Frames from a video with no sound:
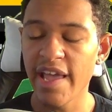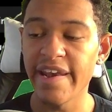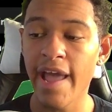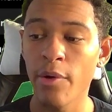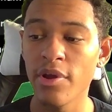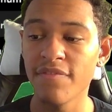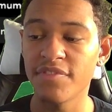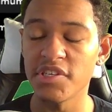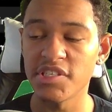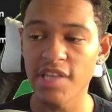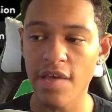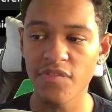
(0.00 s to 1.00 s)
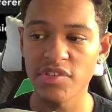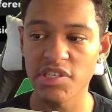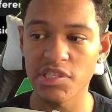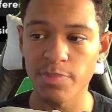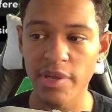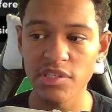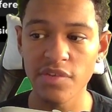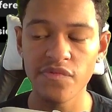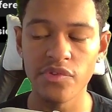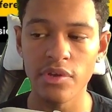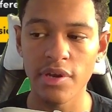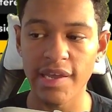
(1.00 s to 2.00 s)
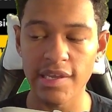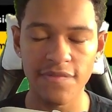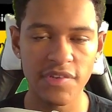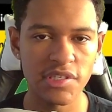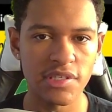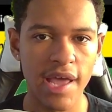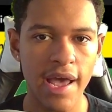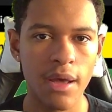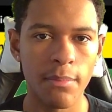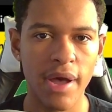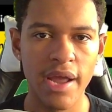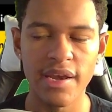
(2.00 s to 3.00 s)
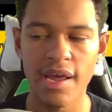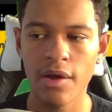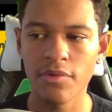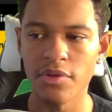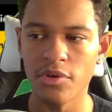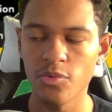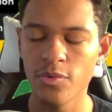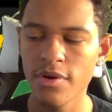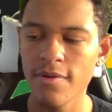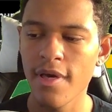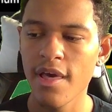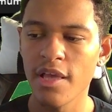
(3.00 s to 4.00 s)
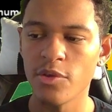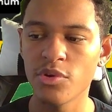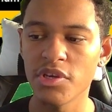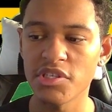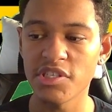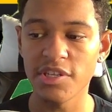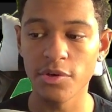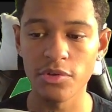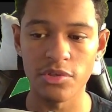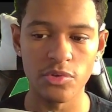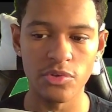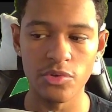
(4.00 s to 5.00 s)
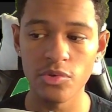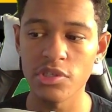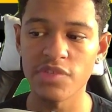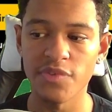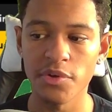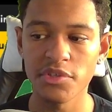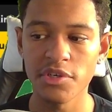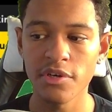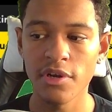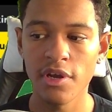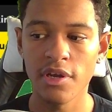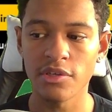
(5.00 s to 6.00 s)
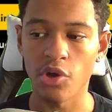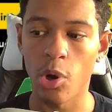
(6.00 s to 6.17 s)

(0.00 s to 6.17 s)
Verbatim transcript: Now, if the Steph is expensive, like if he's not a buy now, the new one, you can still use this filter to